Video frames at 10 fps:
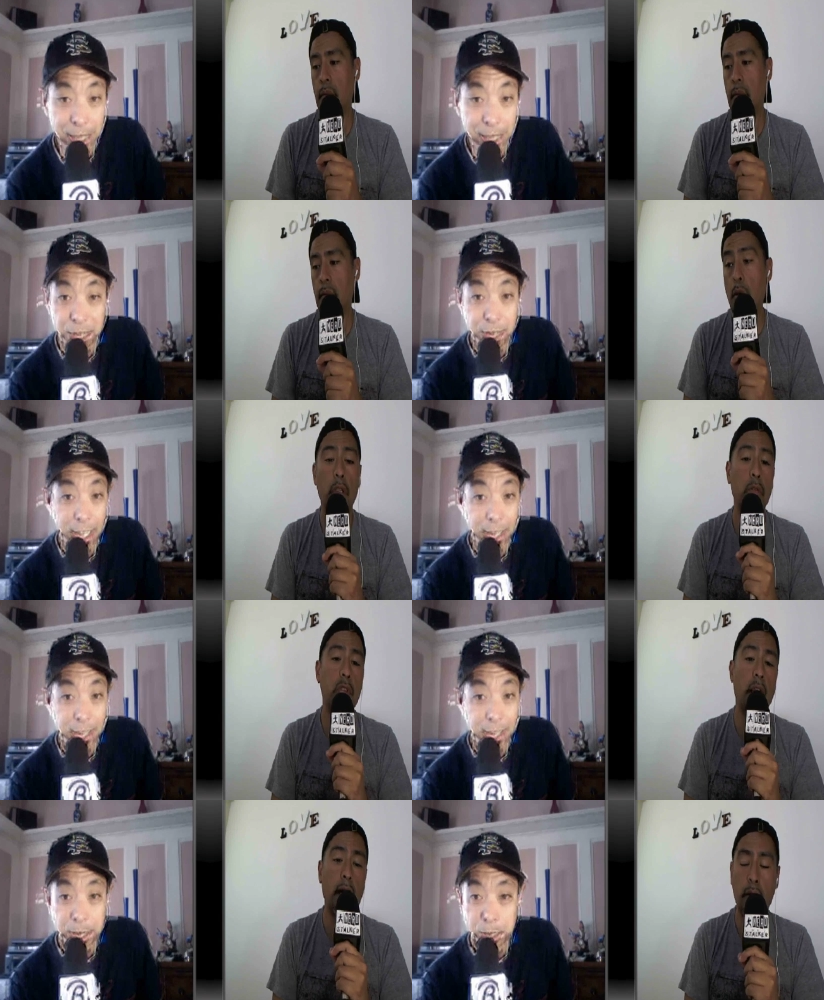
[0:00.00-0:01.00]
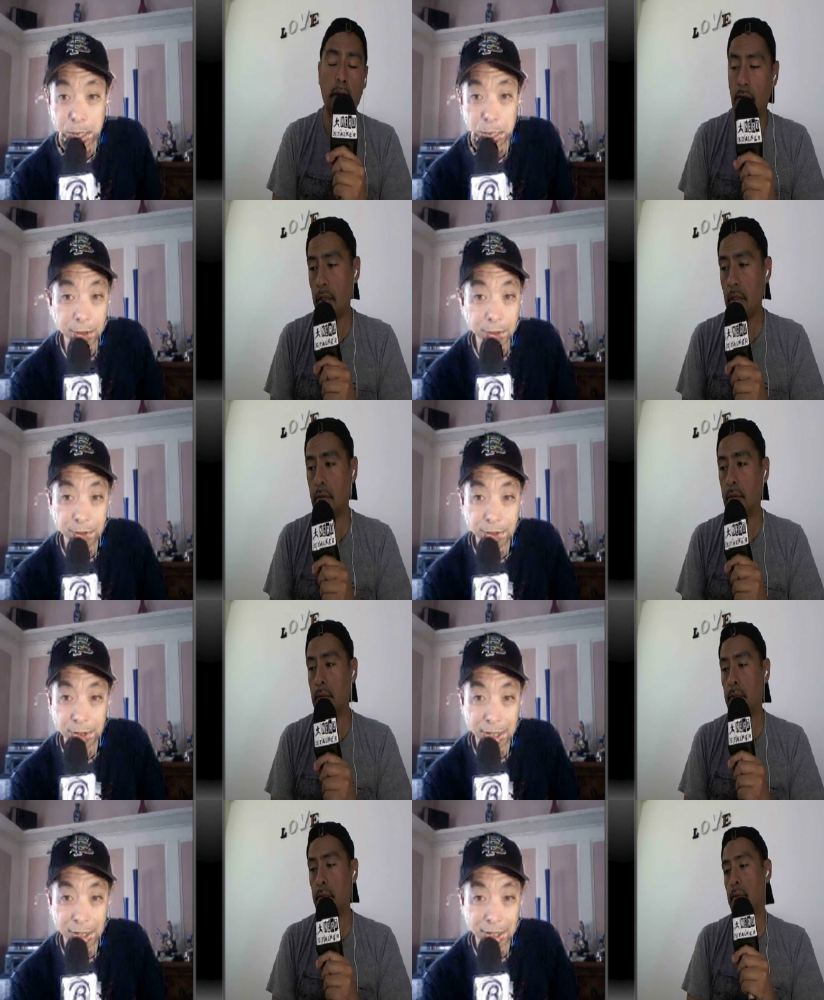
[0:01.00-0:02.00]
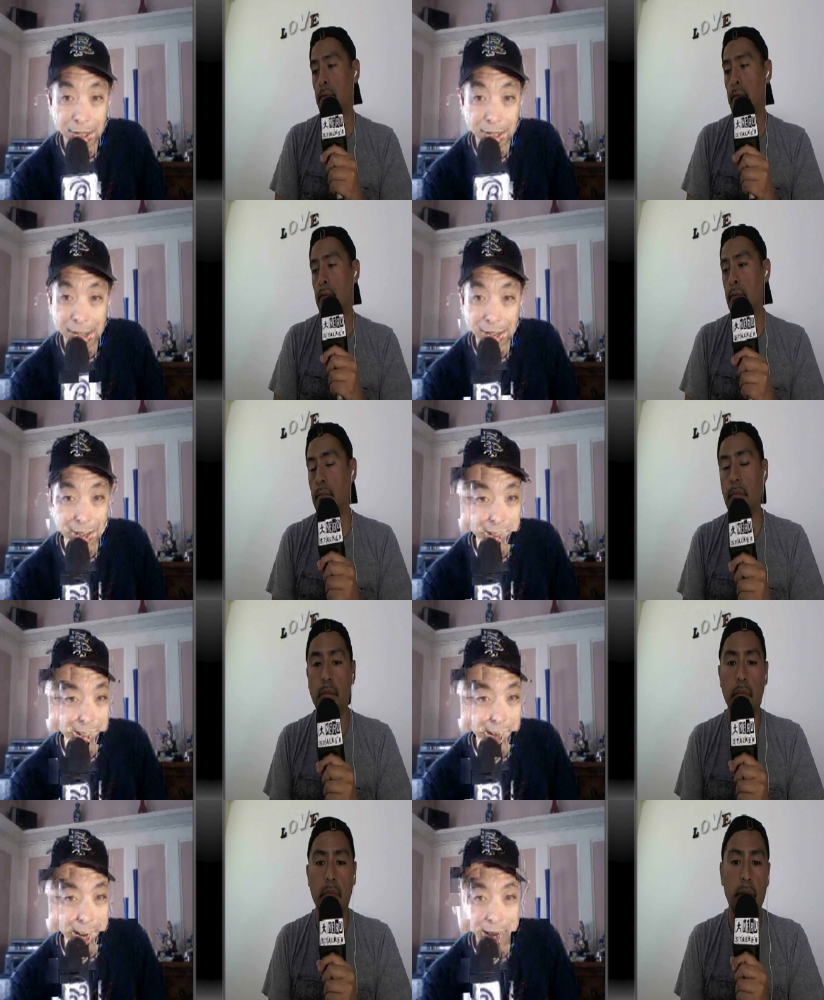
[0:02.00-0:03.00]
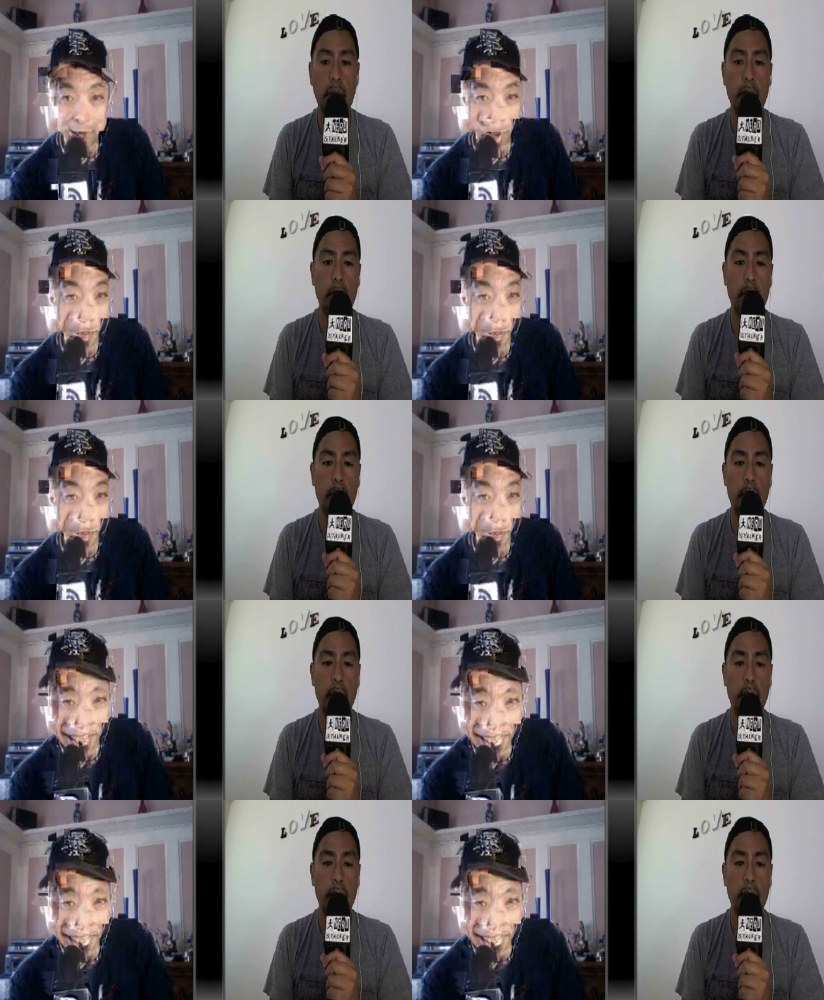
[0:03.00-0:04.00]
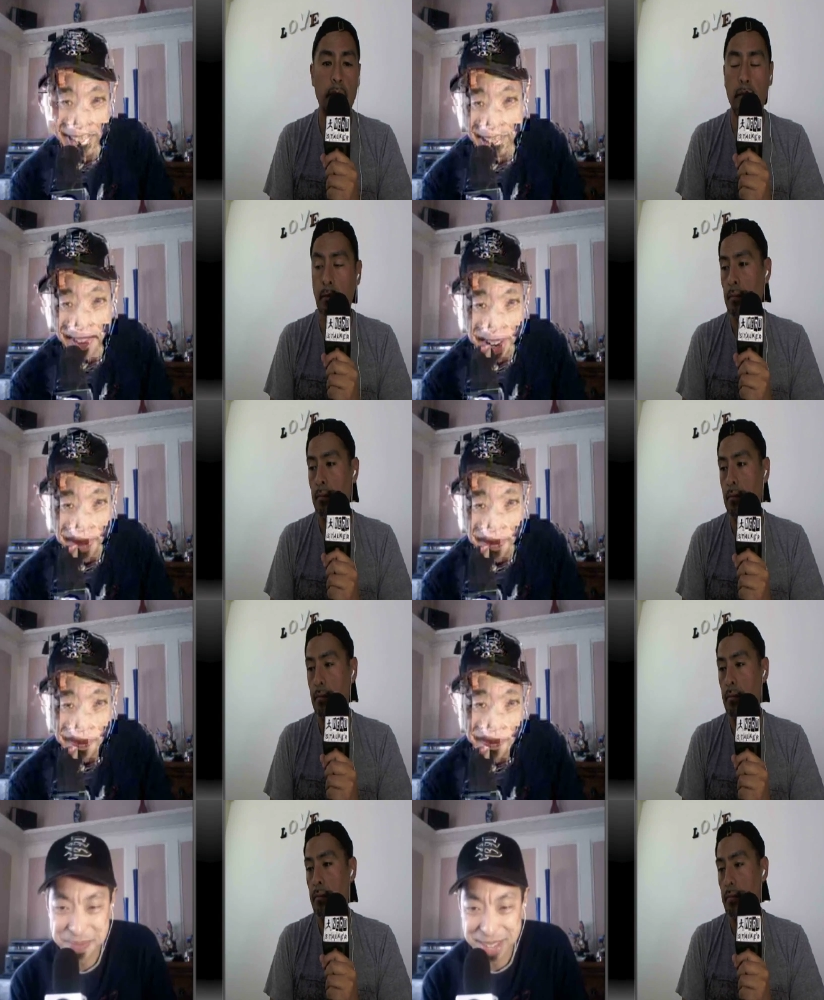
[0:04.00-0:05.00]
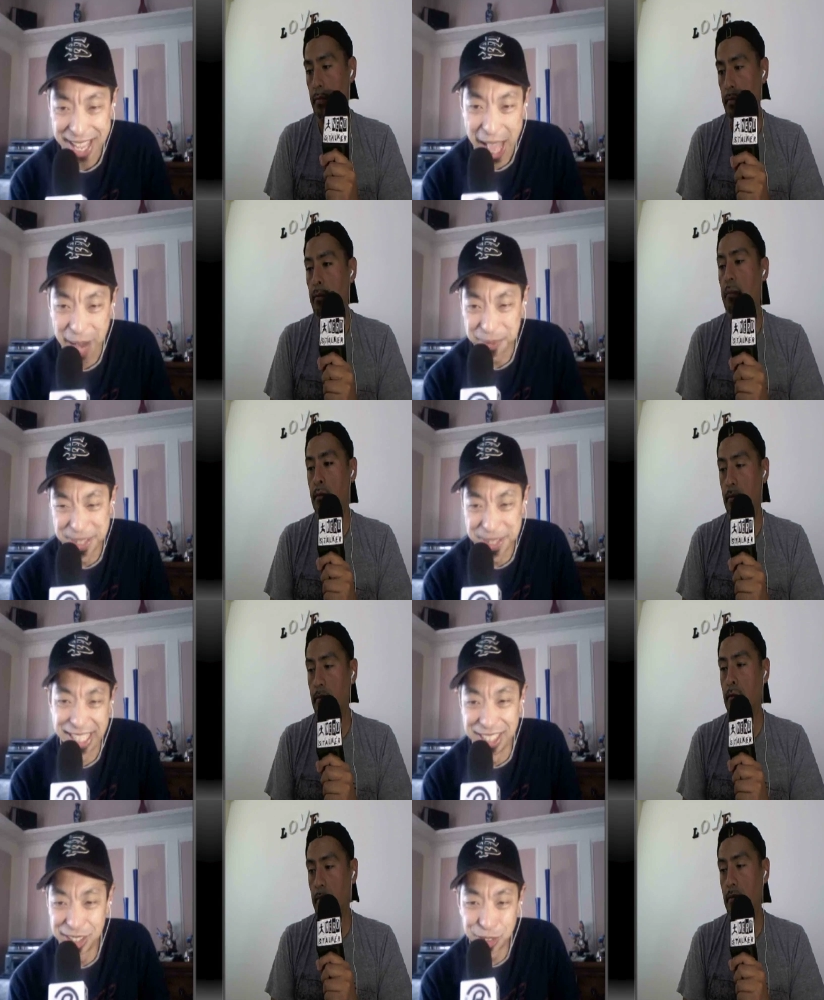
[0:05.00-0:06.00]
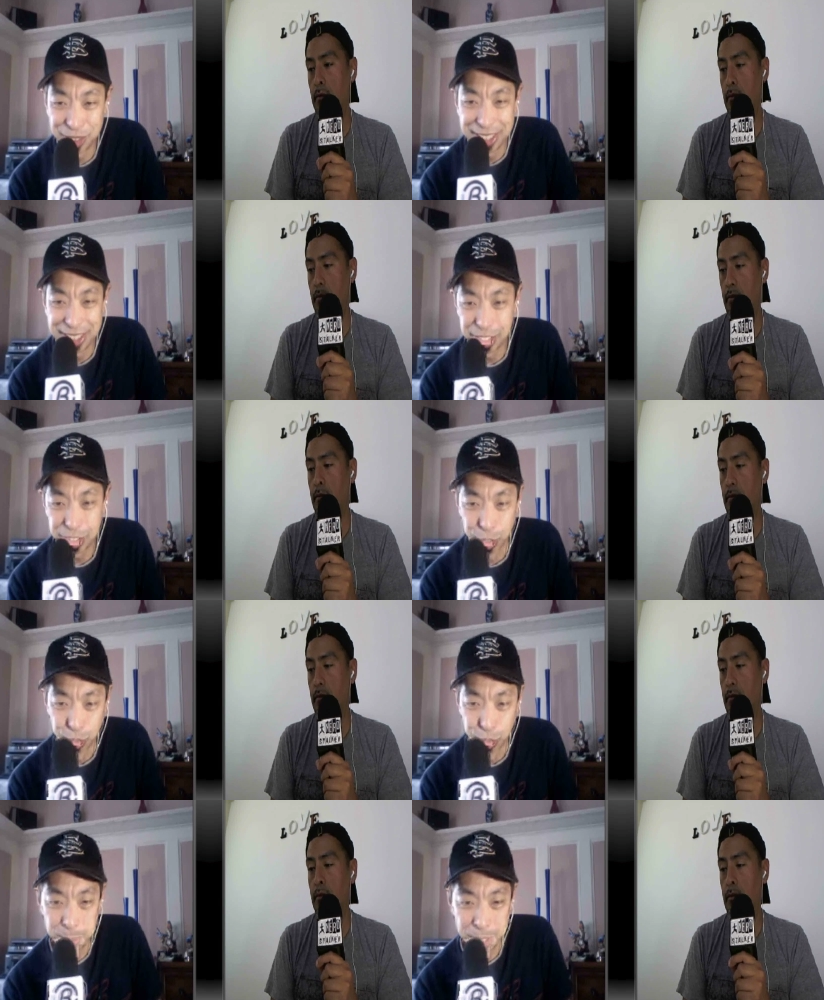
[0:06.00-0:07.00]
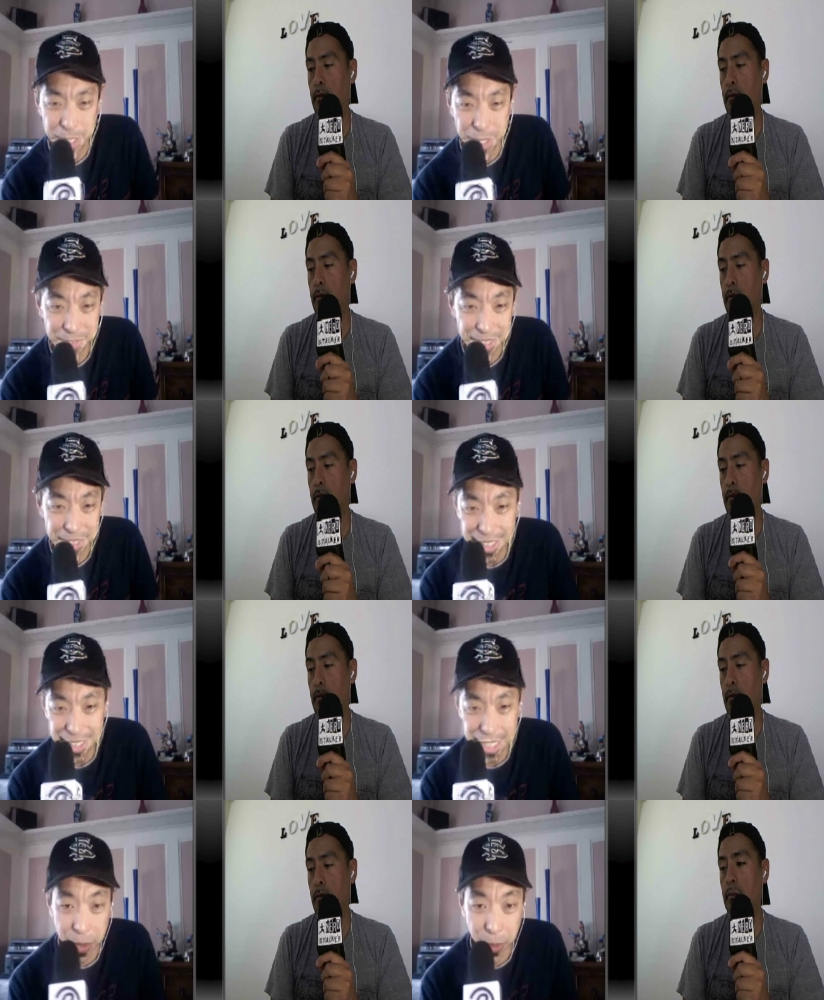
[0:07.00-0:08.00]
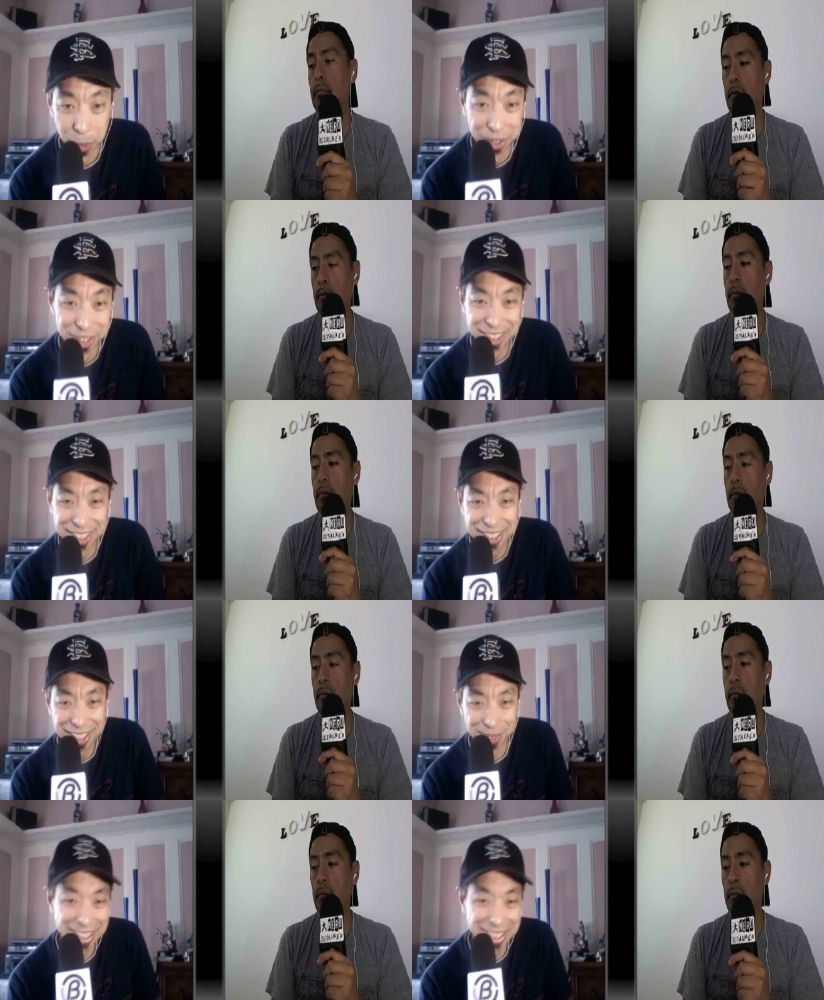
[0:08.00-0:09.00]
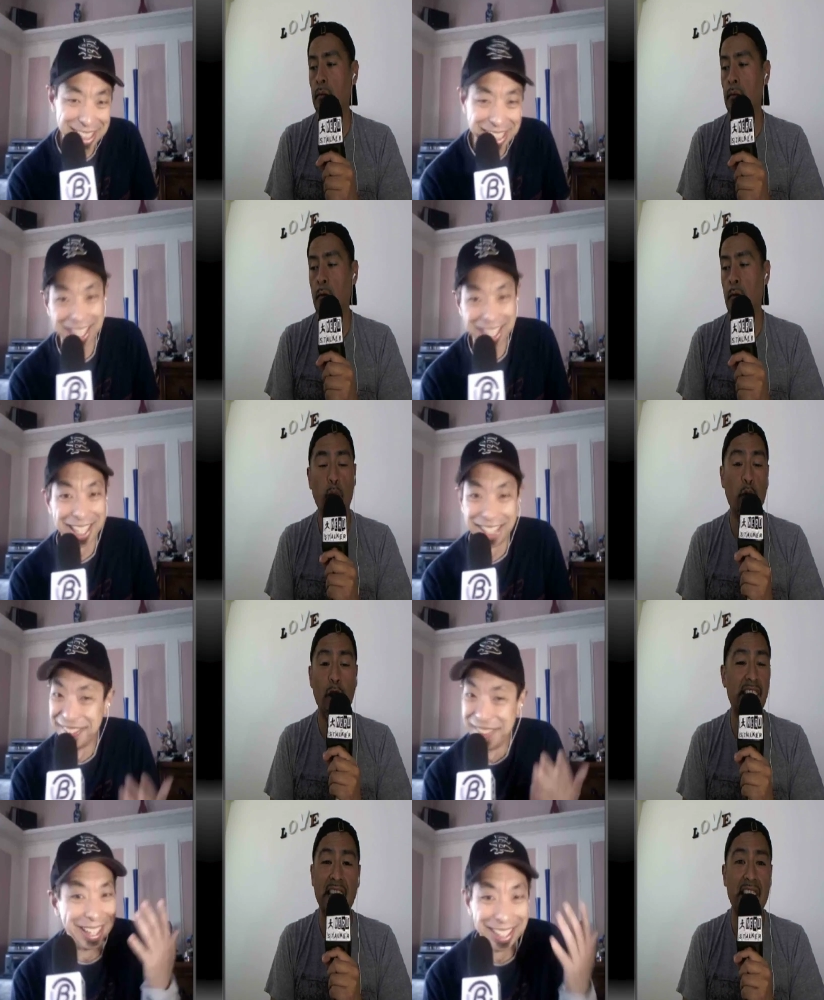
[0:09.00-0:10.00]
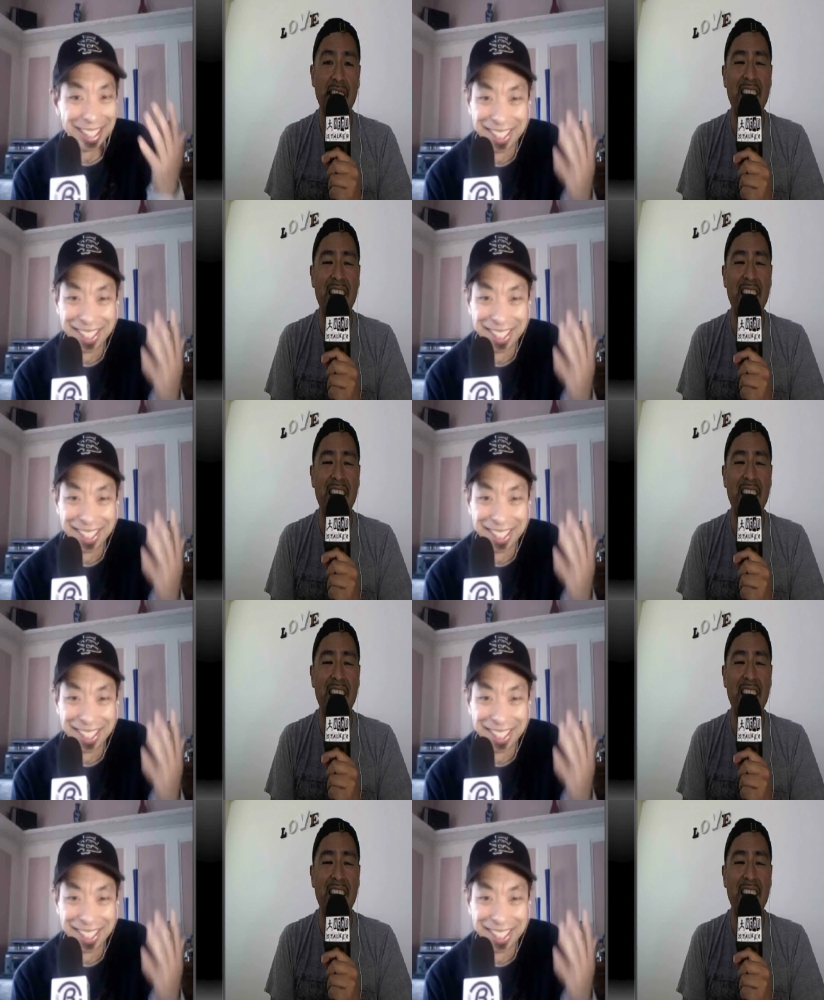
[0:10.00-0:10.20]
Speaker 1: And some new tech, September 12th. Now, Mine, Devium, Alphen Industries, Social POV, Resdi. Resdi.